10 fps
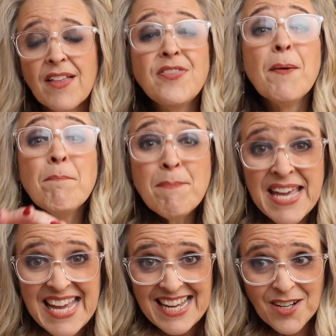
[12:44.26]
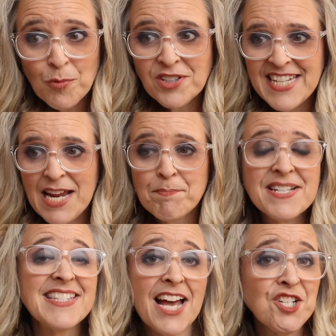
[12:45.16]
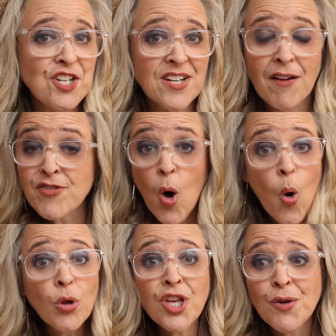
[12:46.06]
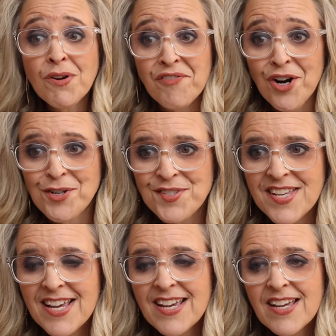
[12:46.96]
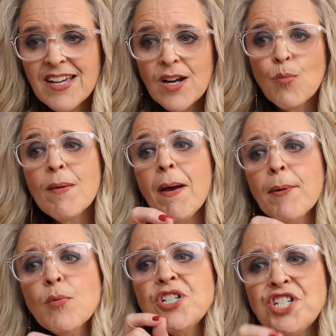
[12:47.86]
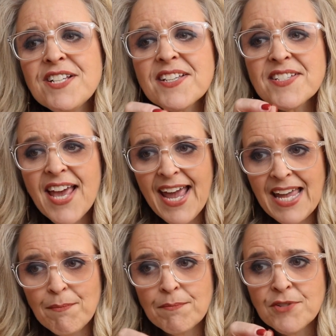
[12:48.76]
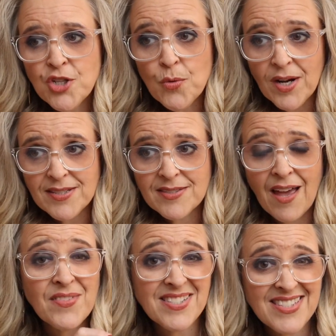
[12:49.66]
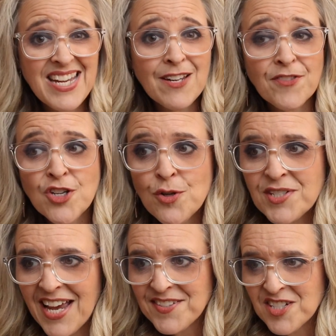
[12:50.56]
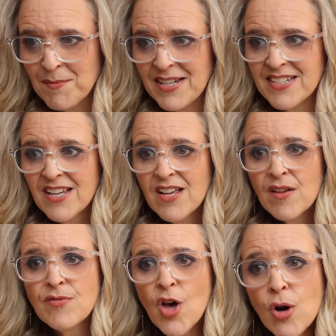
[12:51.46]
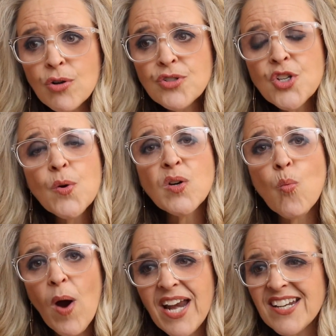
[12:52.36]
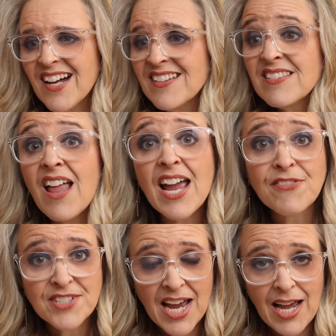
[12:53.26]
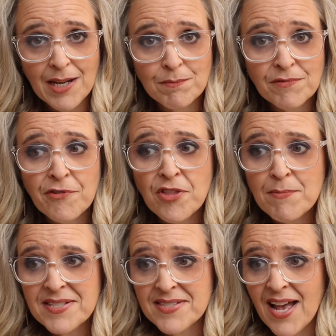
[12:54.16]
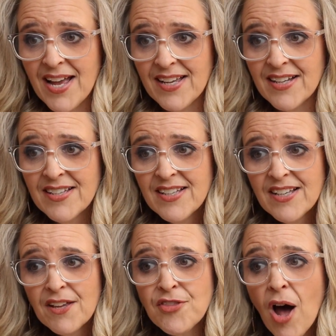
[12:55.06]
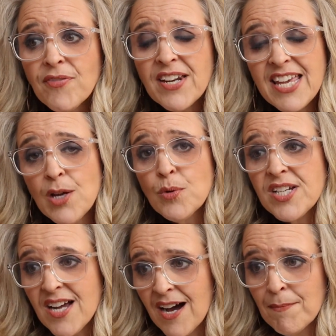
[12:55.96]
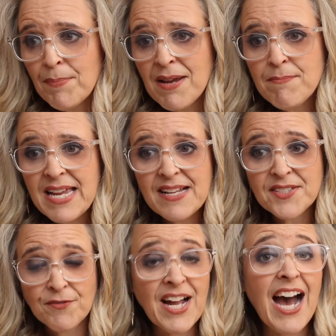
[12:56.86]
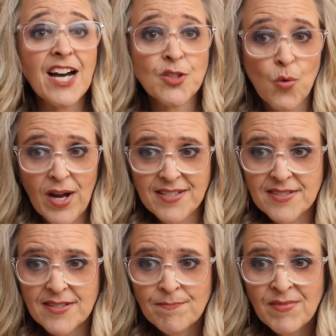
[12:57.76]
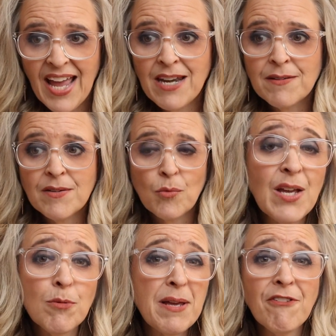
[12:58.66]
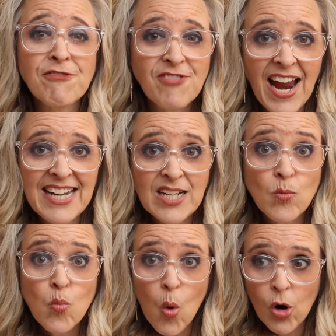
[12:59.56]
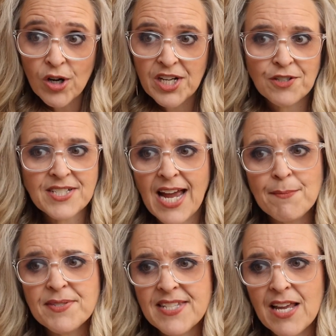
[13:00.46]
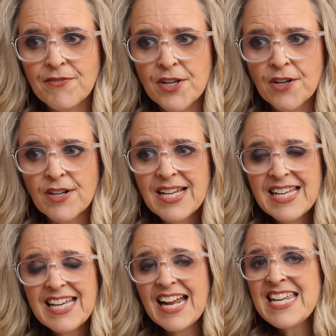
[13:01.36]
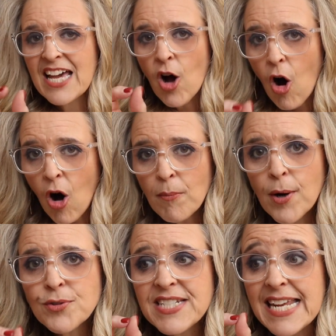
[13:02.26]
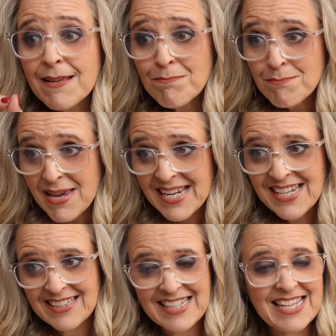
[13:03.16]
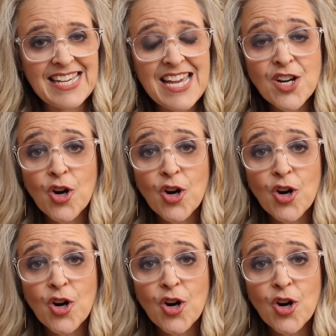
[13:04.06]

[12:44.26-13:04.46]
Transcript: The meek will take possession of the whole universe. Remember when Jesus came to us on the scene of the New Testament, those who had waited a lifetime for the Messiah thought that he would come by means of conquest, and he would be a fighting warrior type savior. And yet almost immediately, he